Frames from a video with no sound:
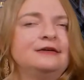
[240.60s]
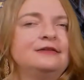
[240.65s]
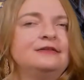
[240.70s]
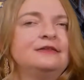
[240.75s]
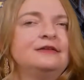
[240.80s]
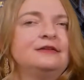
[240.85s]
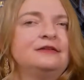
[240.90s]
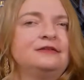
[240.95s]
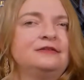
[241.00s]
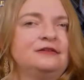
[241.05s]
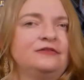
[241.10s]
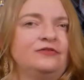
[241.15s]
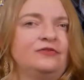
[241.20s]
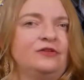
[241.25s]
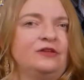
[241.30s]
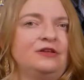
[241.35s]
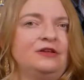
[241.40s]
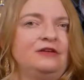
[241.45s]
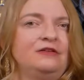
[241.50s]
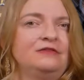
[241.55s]
a little
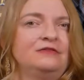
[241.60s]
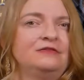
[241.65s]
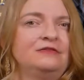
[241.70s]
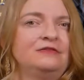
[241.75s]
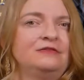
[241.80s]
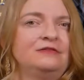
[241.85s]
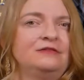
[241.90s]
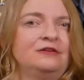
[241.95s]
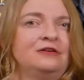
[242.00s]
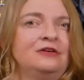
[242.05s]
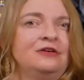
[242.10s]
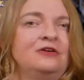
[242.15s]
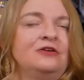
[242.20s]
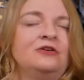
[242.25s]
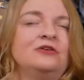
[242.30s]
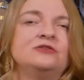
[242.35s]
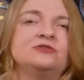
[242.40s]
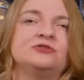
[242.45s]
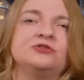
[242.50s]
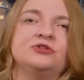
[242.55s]
differently.
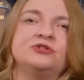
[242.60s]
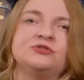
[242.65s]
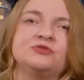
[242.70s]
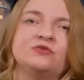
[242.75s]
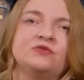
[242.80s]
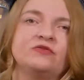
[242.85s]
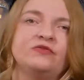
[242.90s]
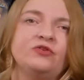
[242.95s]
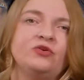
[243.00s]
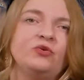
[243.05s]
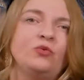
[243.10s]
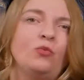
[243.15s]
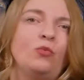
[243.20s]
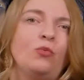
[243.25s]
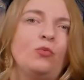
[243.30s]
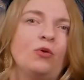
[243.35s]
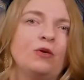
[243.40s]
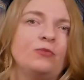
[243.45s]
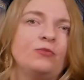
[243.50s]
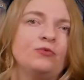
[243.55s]
So just to review
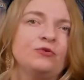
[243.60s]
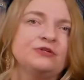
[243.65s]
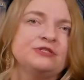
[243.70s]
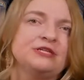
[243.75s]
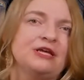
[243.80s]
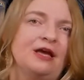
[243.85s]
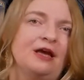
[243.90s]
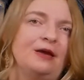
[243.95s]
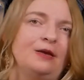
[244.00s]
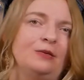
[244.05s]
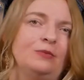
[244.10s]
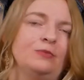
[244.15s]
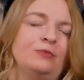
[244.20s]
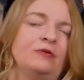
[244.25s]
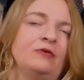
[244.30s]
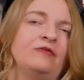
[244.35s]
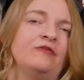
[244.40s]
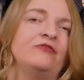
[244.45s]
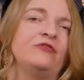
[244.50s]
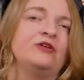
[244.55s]
one more time,
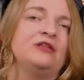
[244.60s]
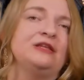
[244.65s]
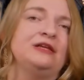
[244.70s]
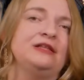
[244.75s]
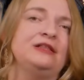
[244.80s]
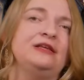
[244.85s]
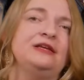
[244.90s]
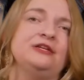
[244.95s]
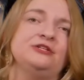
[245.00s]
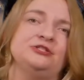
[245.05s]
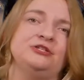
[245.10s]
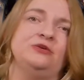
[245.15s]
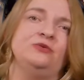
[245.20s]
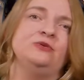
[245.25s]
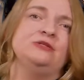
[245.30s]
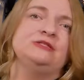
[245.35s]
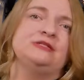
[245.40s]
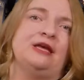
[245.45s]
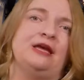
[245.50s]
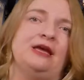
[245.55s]
for Lily, she
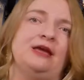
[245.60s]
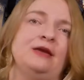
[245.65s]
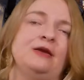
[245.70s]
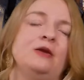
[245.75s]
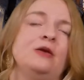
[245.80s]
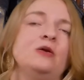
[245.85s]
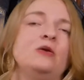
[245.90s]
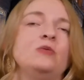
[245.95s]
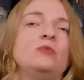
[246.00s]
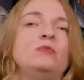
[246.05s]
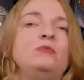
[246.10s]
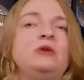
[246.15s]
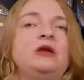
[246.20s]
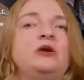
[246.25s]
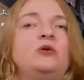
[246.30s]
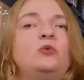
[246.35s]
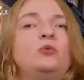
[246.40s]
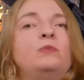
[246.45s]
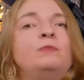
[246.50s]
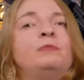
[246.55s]
would say, mi
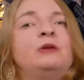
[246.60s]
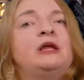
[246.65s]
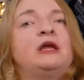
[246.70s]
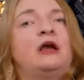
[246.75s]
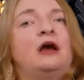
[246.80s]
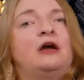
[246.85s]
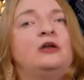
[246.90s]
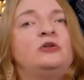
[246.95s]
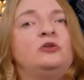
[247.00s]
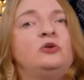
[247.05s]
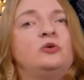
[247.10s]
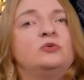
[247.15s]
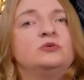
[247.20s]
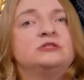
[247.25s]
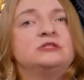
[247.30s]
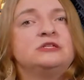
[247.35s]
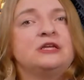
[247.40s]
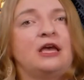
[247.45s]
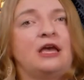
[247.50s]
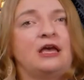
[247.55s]

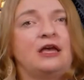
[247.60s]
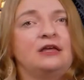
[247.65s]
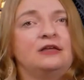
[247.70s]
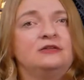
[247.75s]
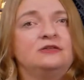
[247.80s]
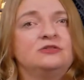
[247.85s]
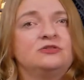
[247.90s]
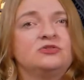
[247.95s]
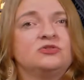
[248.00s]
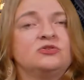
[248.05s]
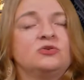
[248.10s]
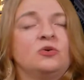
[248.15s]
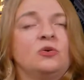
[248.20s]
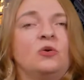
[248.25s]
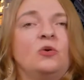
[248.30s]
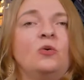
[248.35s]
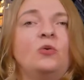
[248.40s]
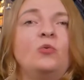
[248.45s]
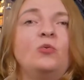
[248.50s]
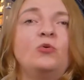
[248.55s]
cumpleaños es,
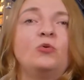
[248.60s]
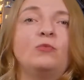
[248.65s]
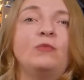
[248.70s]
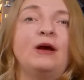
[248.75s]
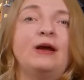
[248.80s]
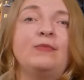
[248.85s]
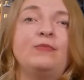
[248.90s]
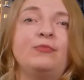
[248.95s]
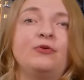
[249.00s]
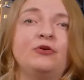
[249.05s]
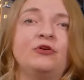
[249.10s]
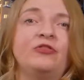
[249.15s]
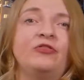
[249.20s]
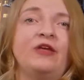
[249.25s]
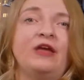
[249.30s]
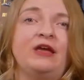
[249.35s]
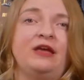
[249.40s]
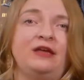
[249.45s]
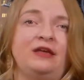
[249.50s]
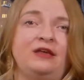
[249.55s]
or my
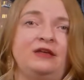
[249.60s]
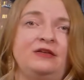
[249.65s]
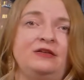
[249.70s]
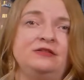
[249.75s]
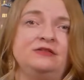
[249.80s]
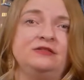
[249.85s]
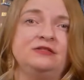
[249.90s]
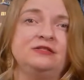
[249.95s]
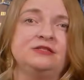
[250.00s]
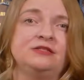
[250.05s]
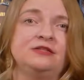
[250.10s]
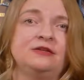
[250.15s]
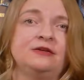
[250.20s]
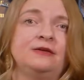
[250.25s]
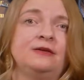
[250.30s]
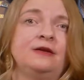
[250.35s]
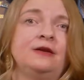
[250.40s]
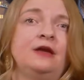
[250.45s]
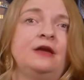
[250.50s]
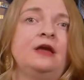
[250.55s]
birthday is,
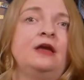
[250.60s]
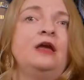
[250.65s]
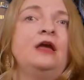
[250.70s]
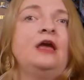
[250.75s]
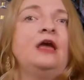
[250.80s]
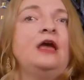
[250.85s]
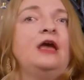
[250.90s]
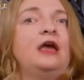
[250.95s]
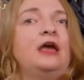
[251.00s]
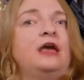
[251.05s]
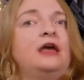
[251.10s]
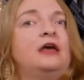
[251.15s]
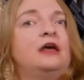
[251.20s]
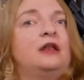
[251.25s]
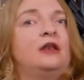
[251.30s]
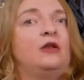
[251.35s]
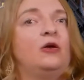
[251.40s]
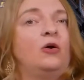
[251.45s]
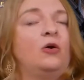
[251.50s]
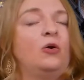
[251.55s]
el